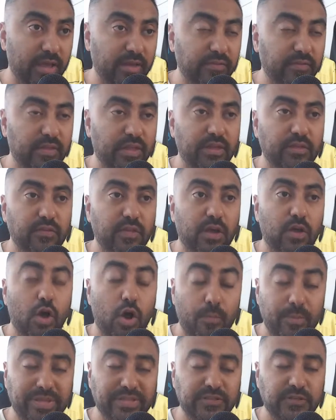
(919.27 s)
the
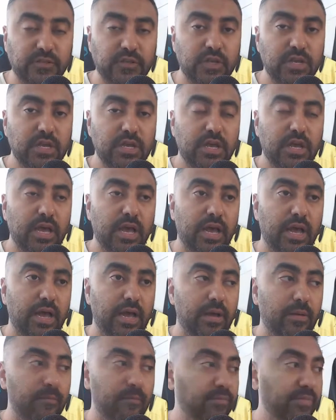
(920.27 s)
comments
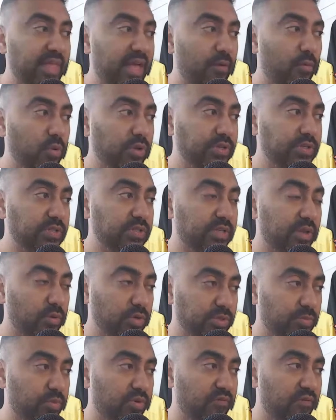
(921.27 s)
that
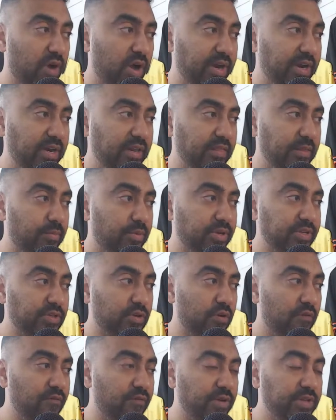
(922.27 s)
was provided in the press
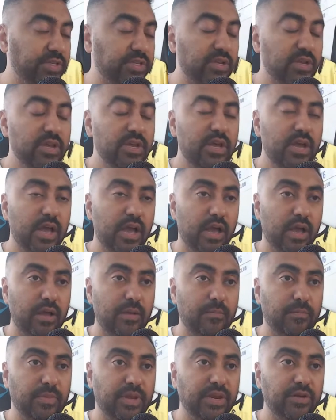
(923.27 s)
conference
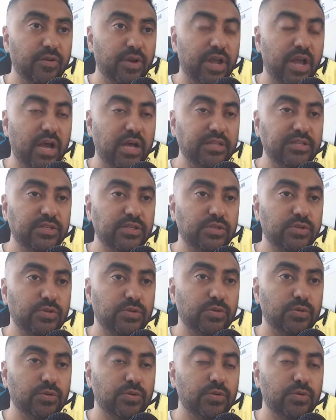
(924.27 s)
in regards
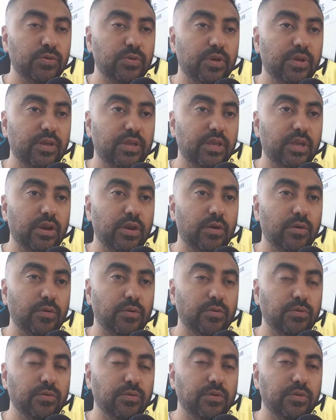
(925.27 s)
to, you
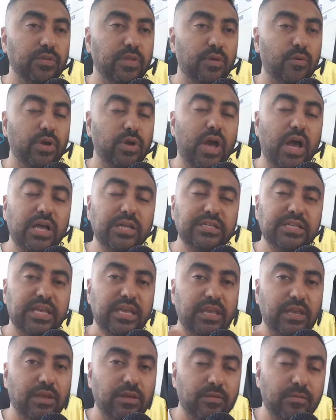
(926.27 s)
know, they were
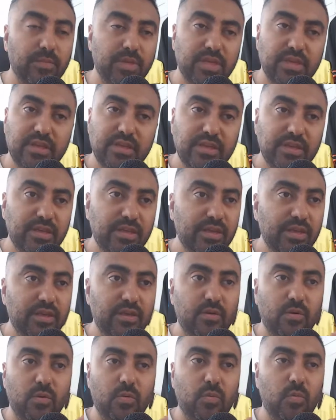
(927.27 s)
asking
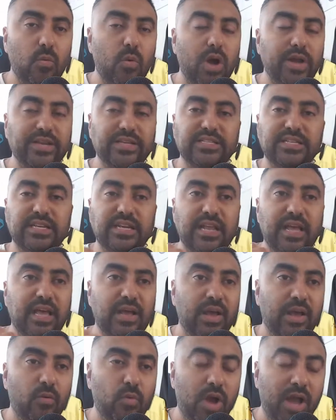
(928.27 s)
why hasn't
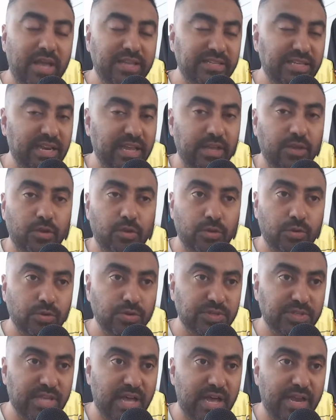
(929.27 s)
Nkunku
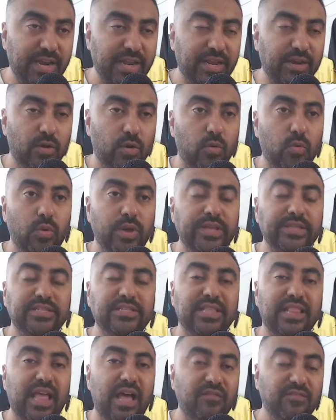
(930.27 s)
started or when's
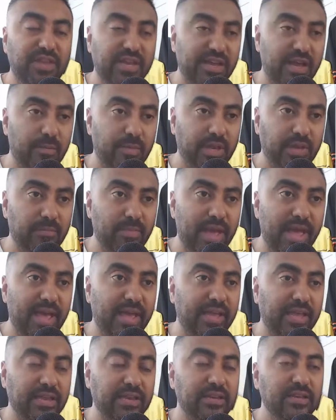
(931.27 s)
Lavia coming
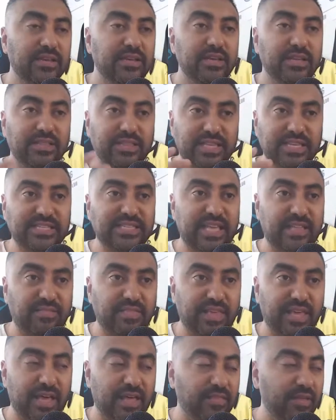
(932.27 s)
back and this, that,
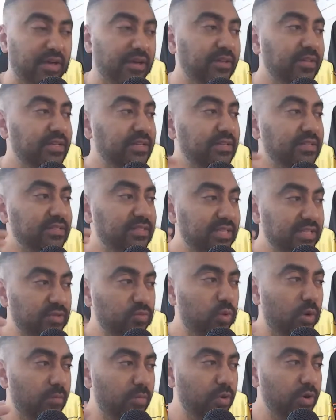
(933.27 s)
the other. This is
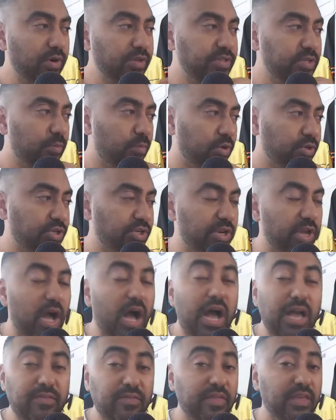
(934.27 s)
what Mauricio Pochettino,
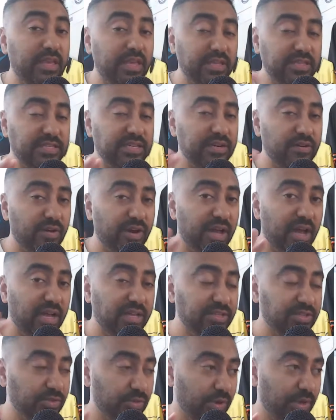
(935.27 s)
I think it's in
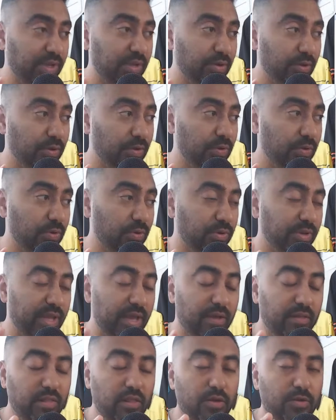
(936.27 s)
regards to Nkunku.
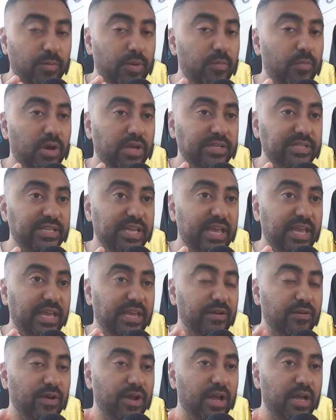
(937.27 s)
Now, a lot of people are saying in
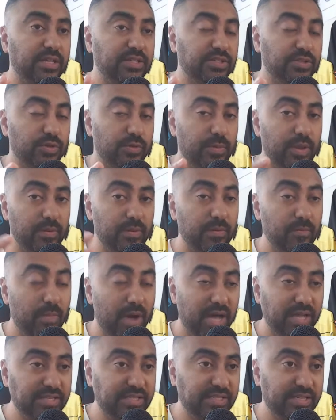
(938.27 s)
regards to maybe
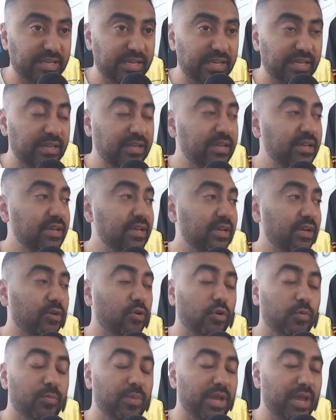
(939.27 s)
Martin
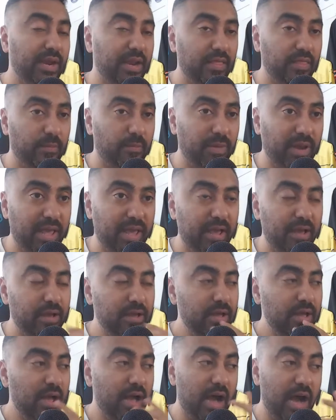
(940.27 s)
could be another player.
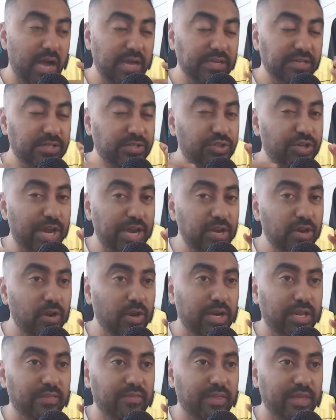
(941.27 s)
I
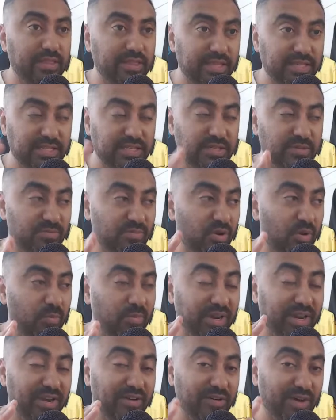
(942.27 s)
genuinely think this is
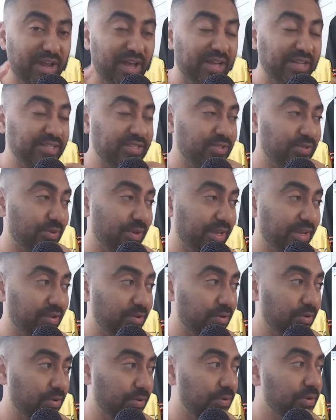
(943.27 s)
probably in regards to
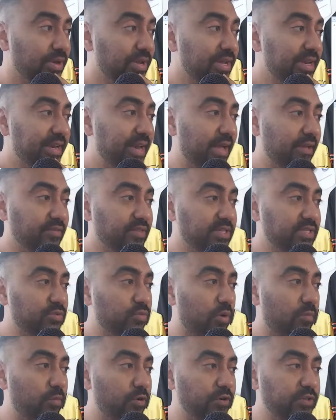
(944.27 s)
Nkunku. Now, this is
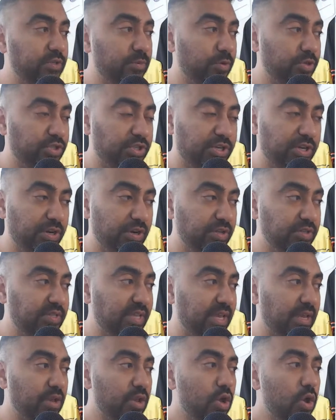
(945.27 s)
what Mauricio Pochettino is
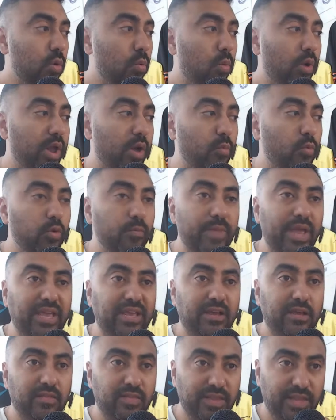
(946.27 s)
saying. What I will
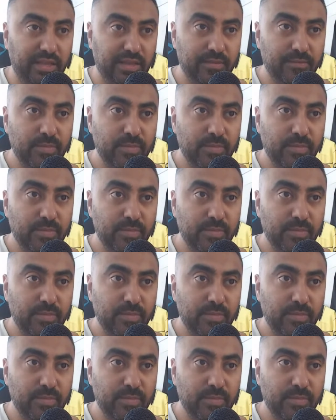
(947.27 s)
make clear,